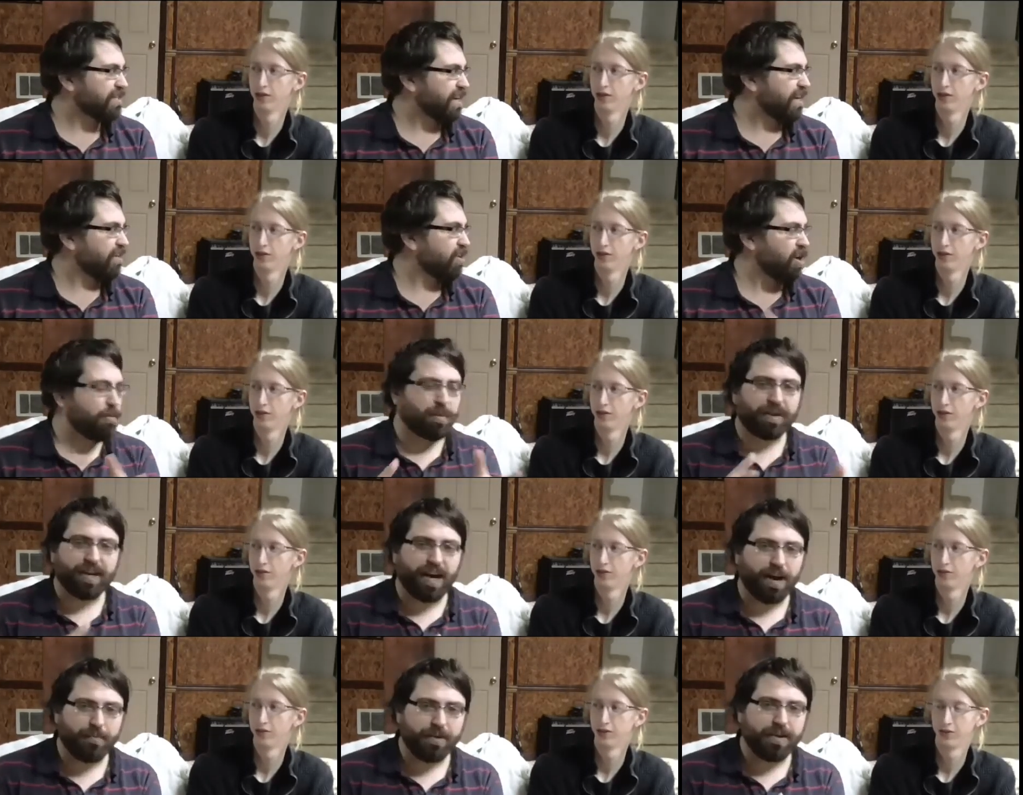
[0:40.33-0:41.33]
Speaker 1: It's not a carbon
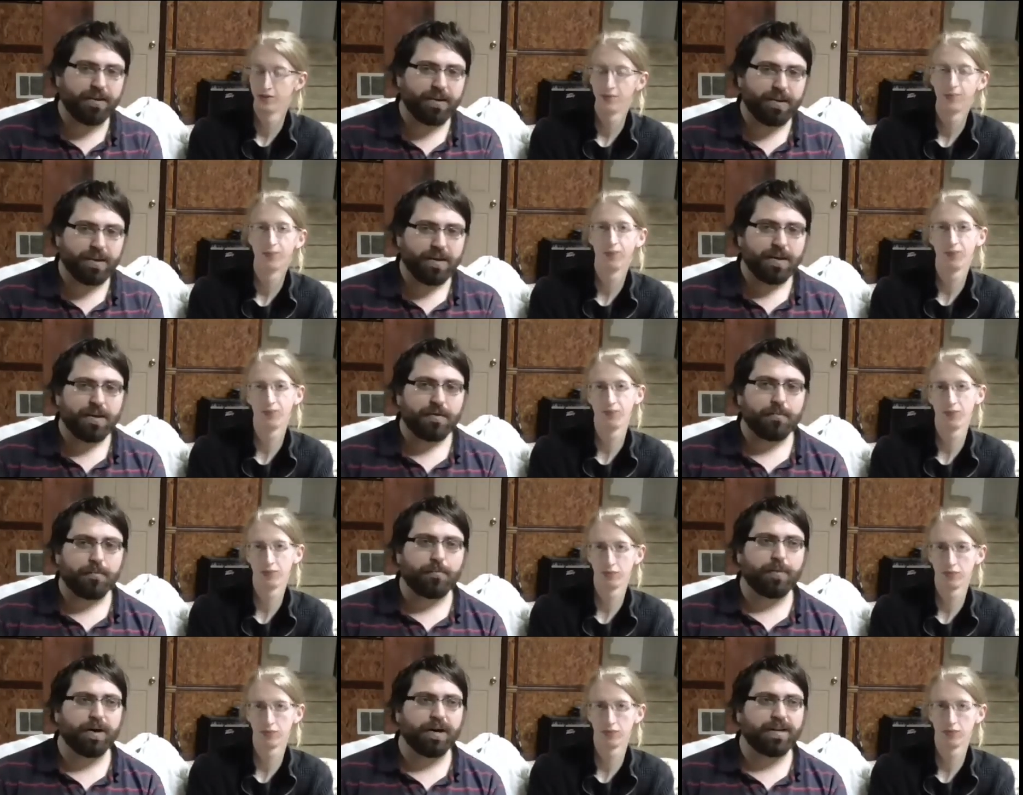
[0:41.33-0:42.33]
copy,
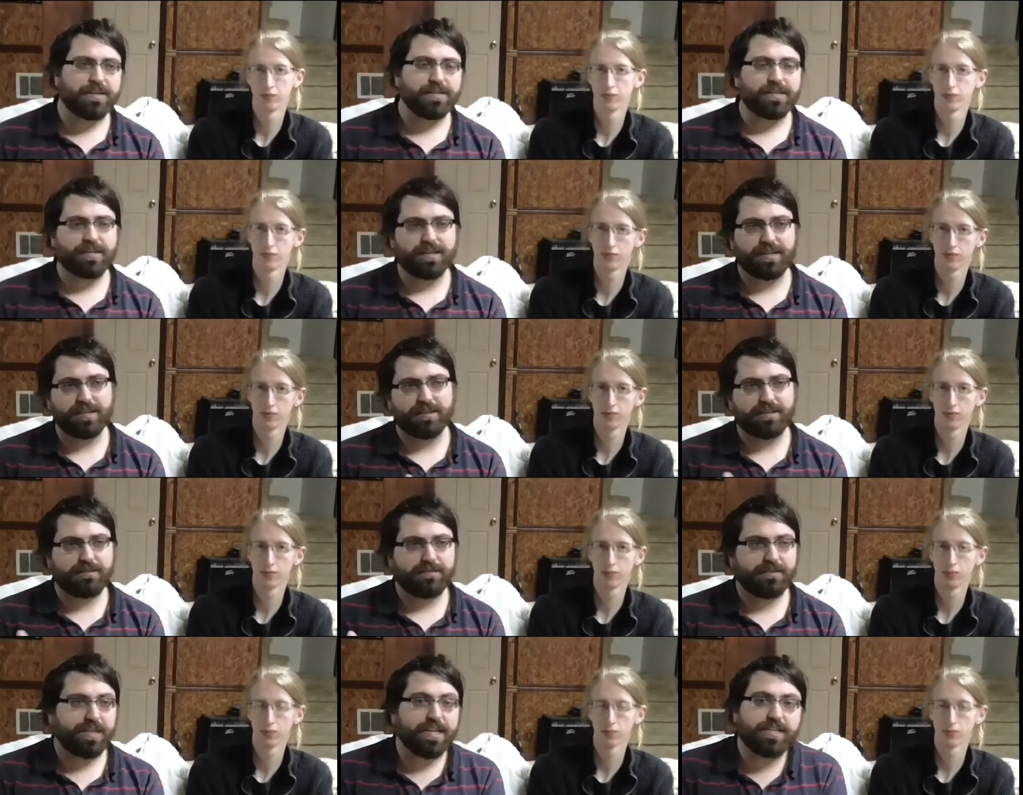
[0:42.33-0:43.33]
but uh,
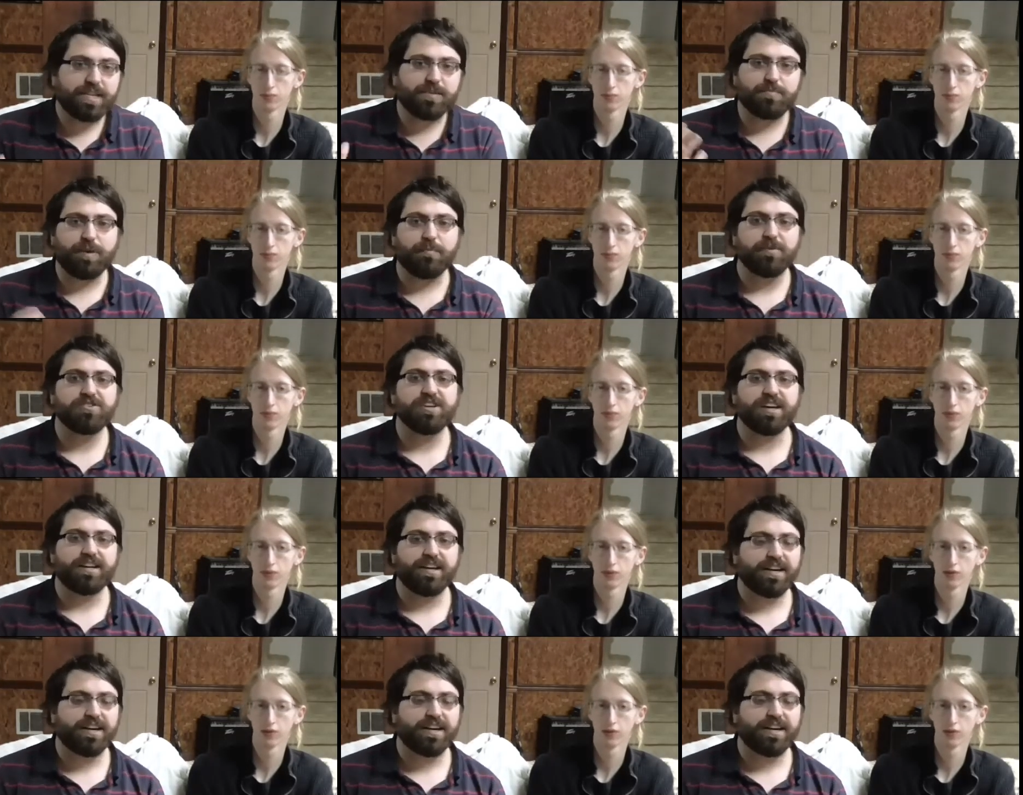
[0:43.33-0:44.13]
it's that's pretty much it.